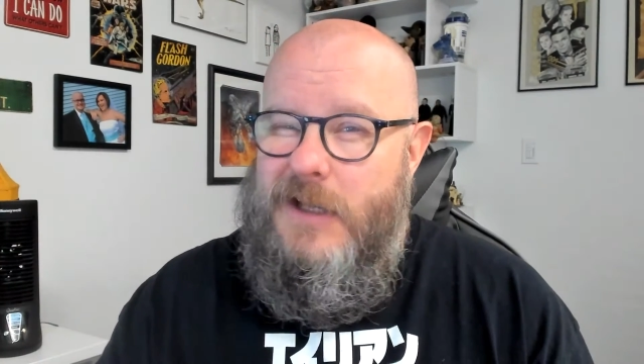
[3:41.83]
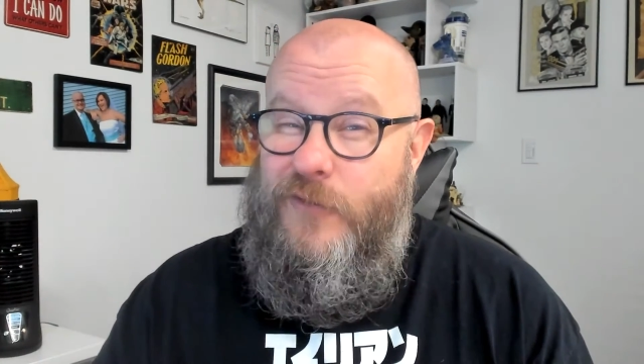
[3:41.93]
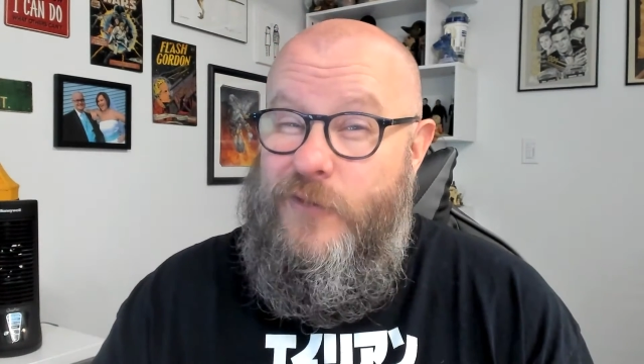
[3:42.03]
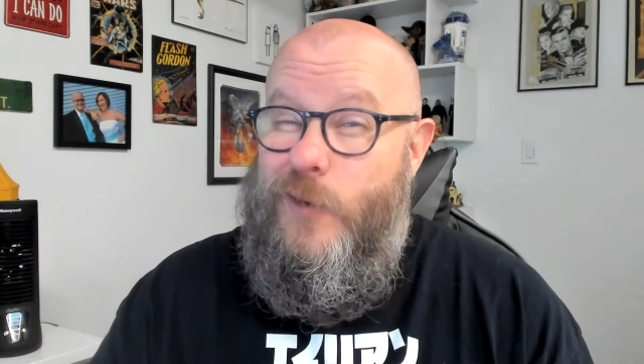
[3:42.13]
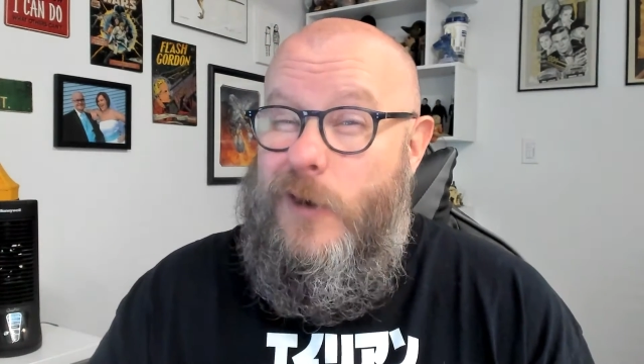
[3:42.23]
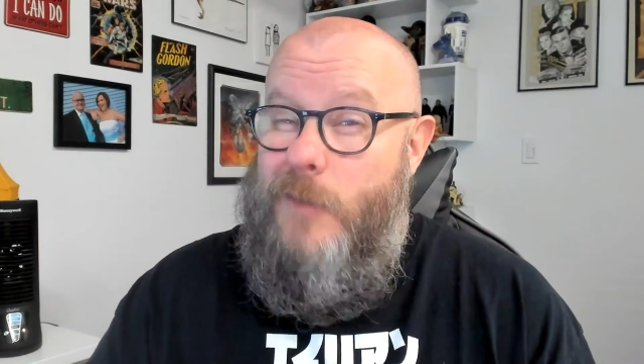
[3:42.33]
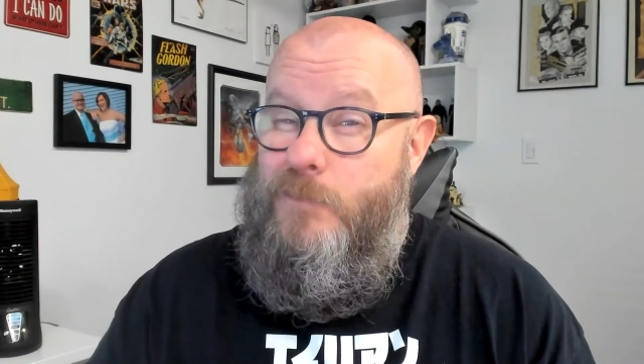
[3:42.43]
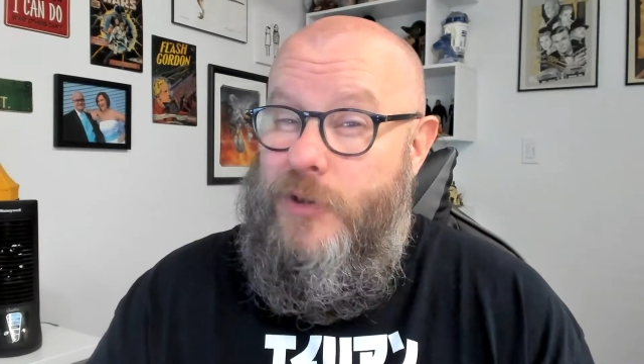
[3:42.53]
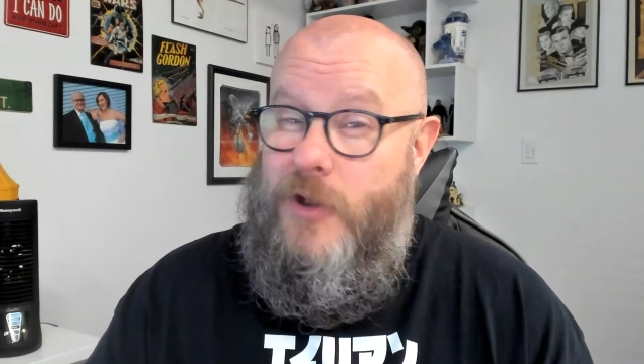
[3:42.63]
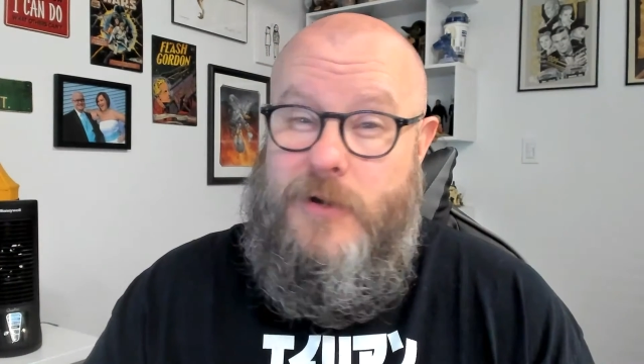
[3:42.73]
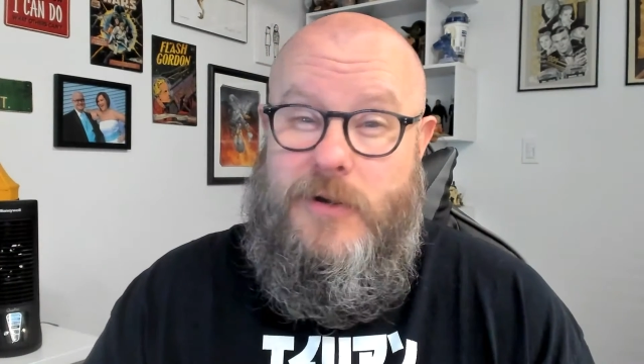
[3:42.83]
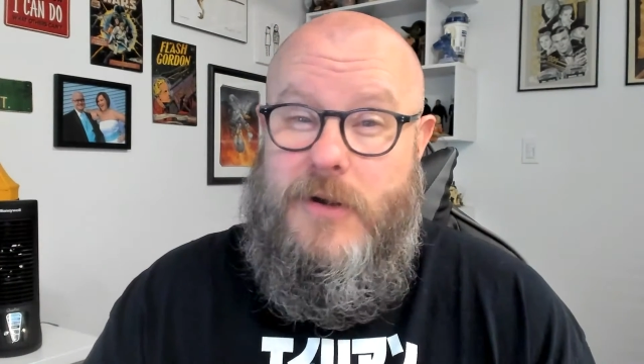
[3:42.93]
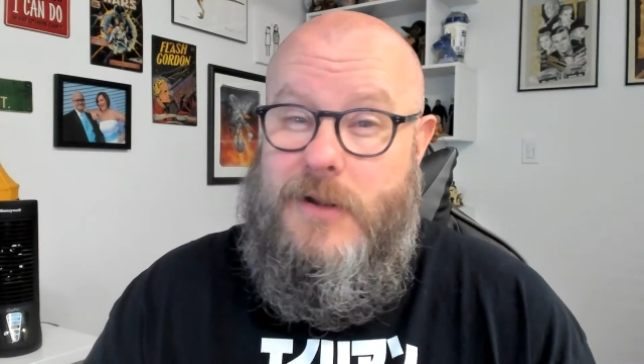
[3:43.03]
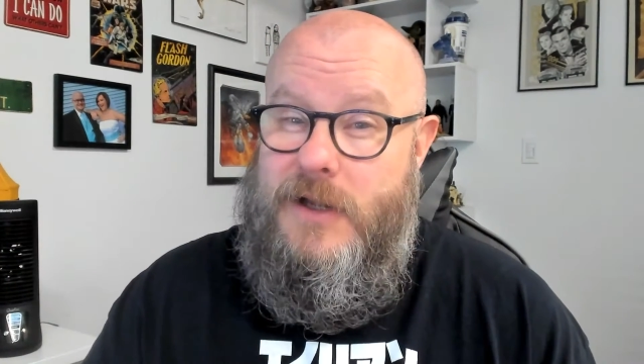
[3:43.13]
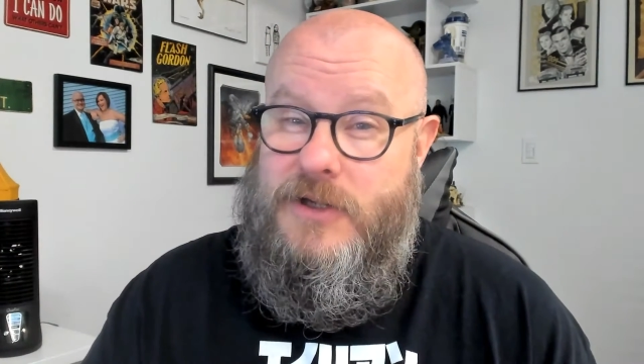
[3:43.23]
if you're a plumber
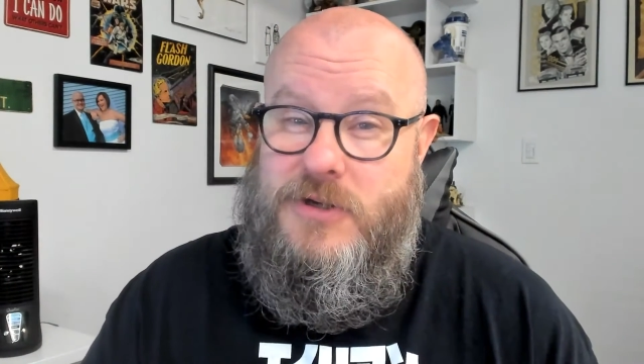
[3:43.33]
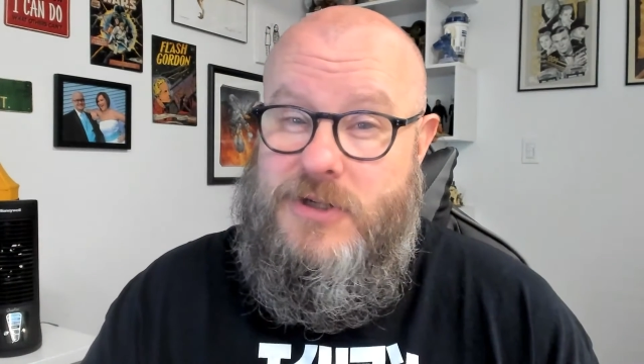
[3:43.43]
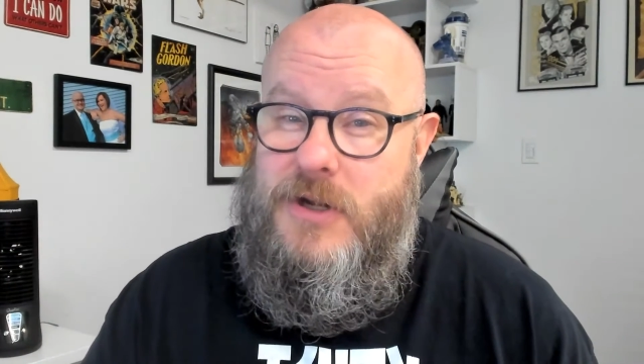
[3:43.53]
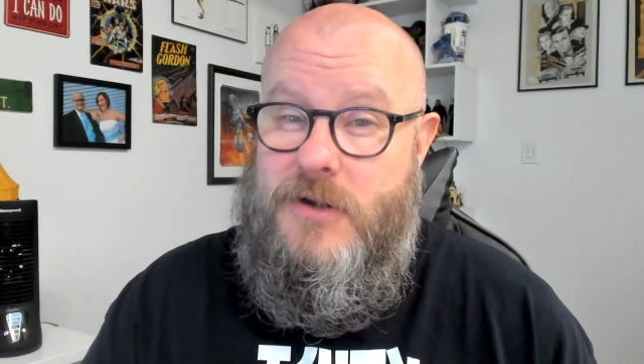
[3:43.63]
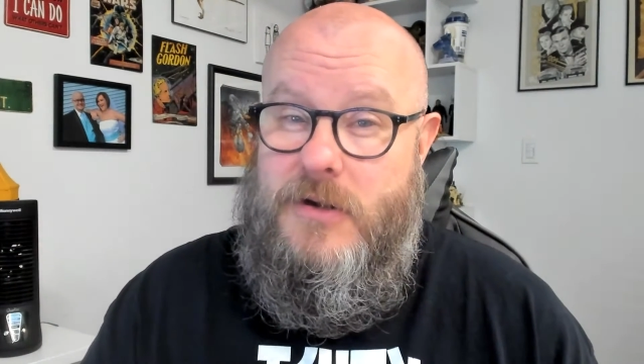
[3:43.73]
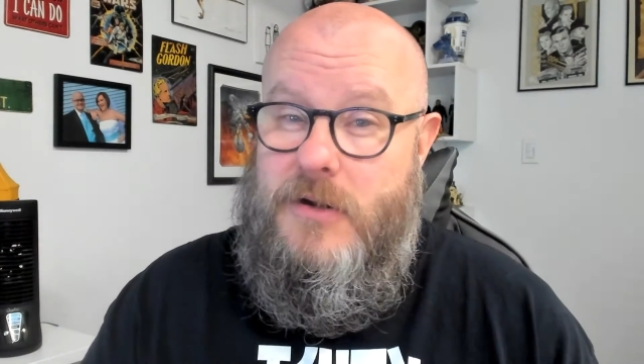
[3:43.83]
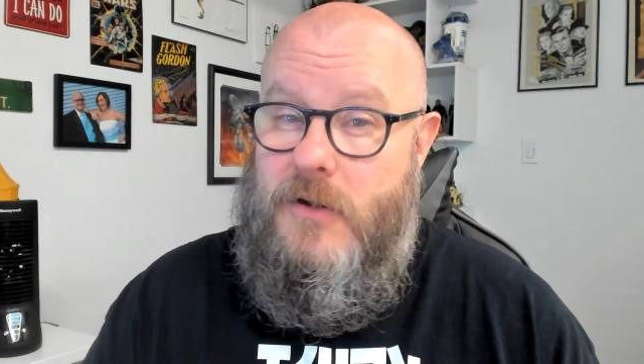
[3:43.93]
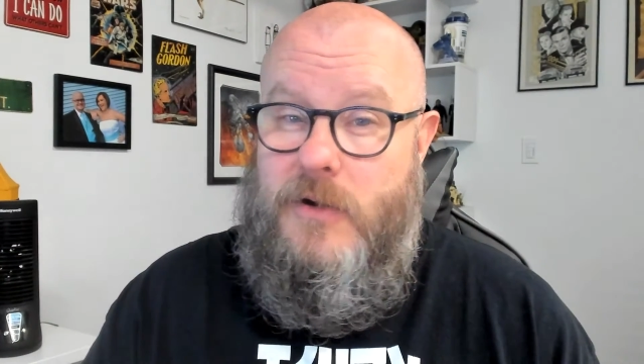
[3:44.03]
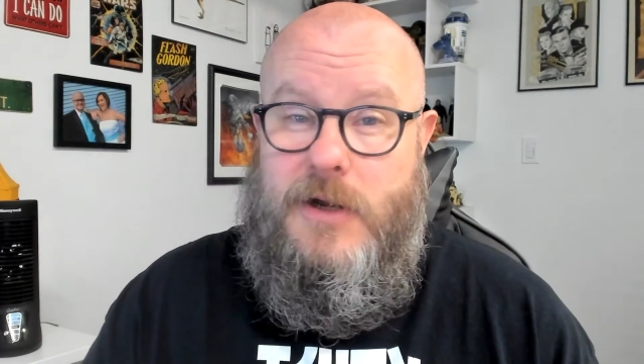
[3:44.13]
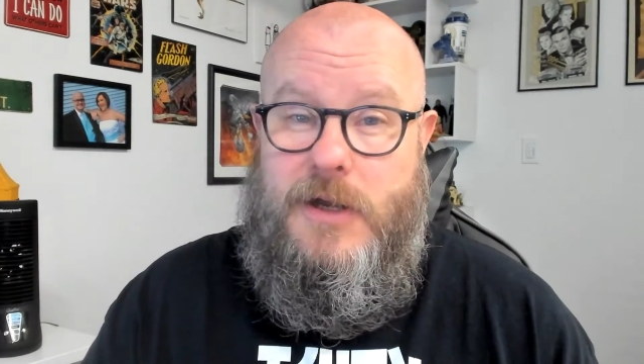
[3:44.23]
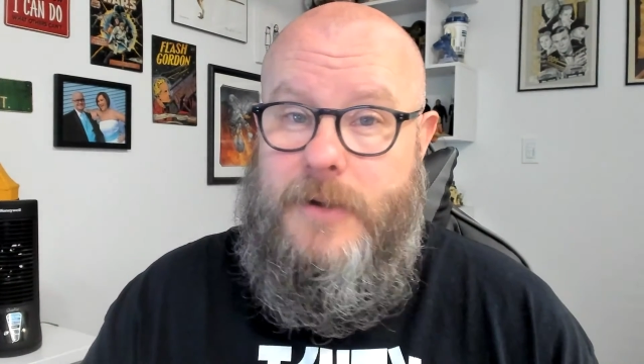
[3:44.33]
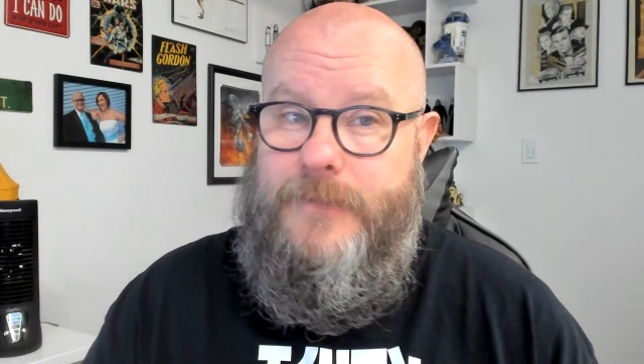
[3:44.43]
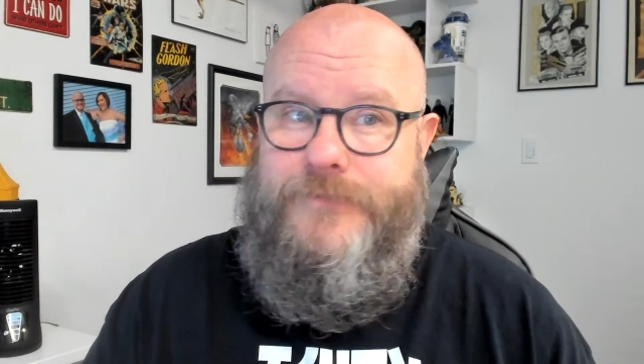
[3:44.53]
or an electrician or a